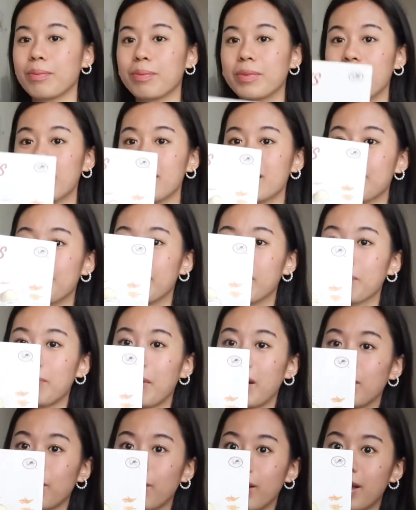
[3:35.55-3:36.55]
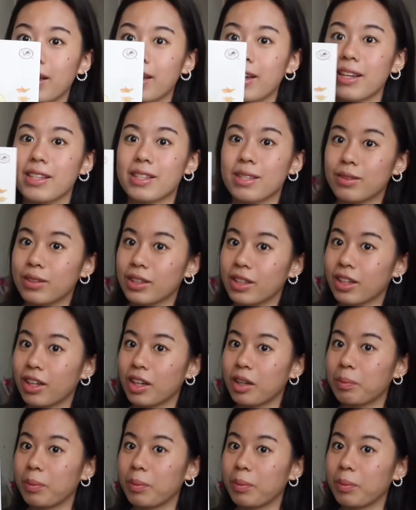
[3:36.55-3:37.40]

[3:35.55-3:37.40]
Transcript: This book, by the way, is a really good